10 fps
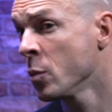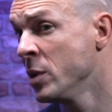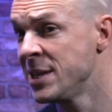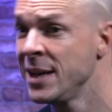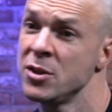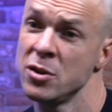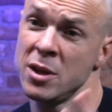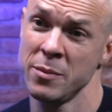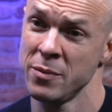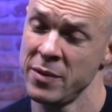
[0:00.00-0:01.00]
We send it to
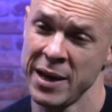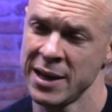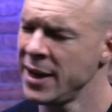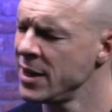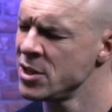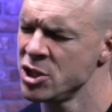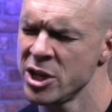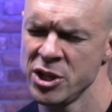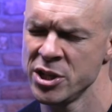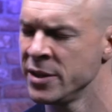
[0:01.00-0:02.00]
them. They can edit and
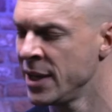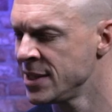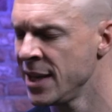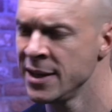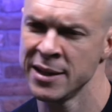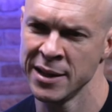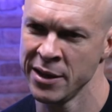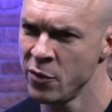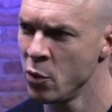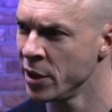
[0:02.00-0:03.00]
change it, and they send it and they
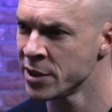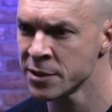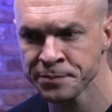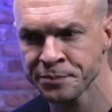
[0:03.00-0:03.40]
forward it.